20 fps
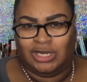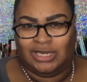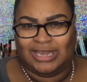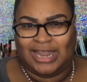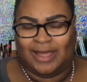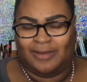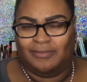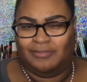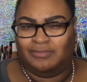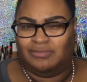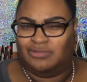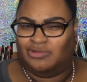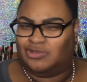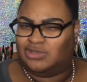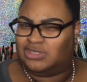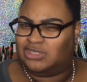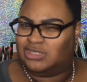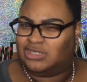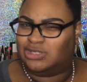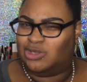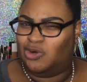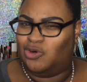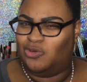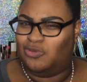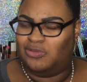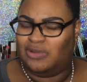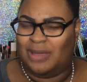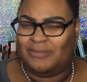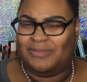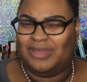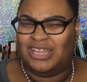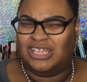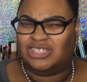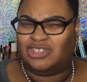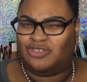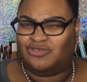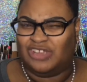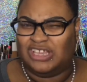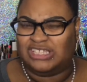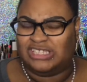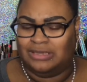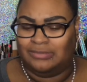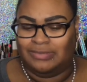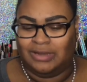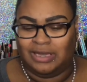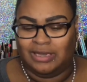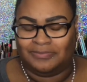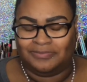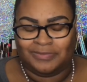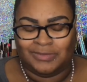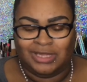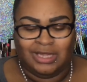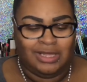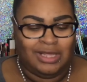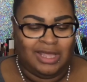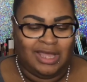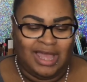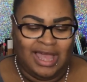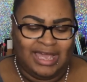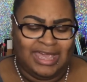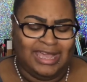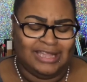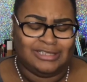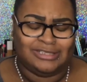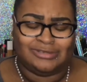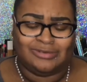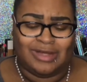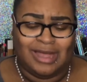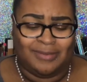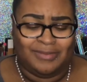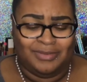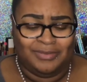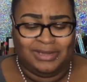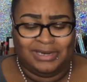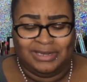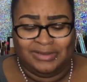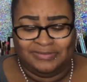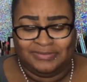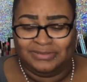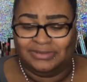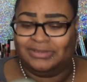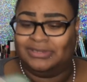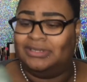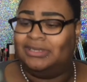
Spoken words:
Not so, I mean, it's greasy, but I can't describe it, whatever.